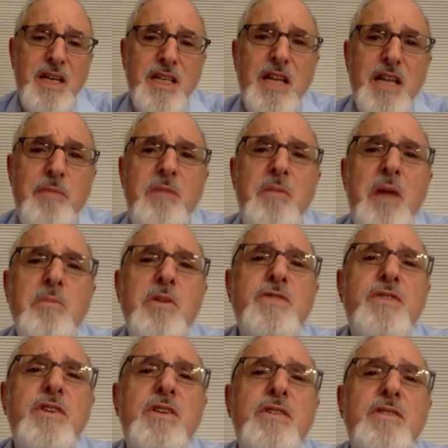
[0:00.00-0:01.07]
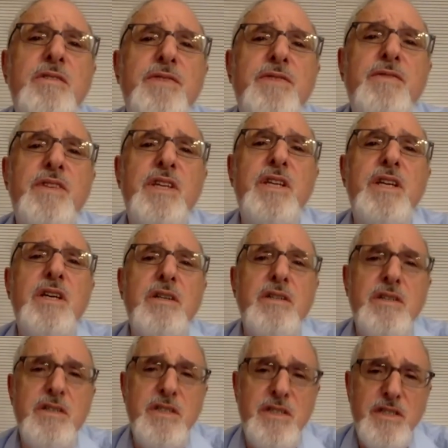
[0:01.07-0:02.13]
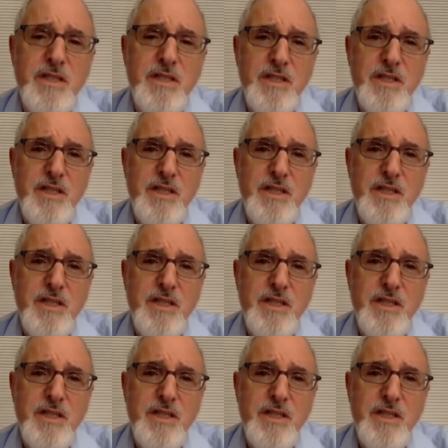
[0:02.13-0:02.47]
They've been members for 50 years.